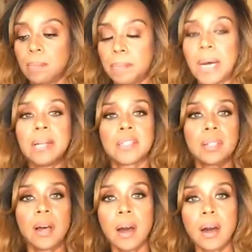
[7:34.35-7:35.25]

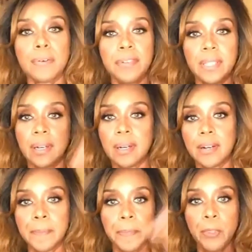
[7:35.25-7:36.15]
bounce off
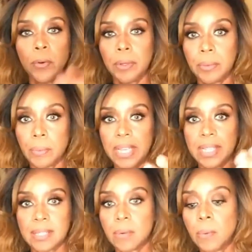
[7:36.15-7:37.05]
the
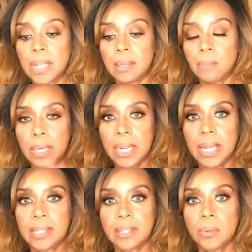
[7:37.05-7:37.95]
rays when it
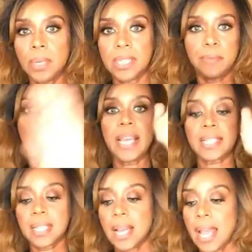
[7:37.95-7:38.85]
hits, so it
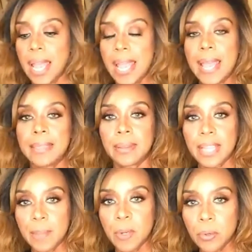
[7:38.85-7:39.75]
deflects. And the
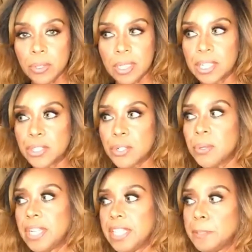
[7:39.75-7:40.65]
chemical
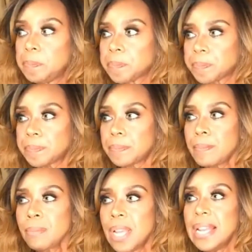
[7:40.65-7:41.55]
sunscreen,
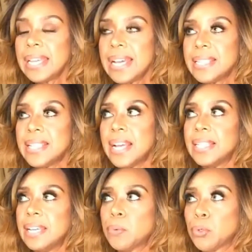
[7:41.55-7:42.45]
like I said,
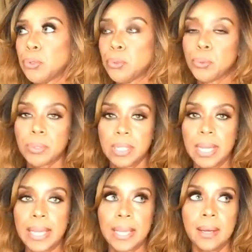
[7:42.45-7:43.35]
it will use
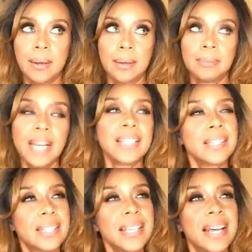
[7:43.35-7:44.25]
like, I
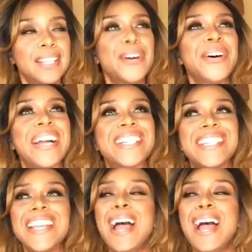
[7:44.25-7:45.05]
didn't say that though actually,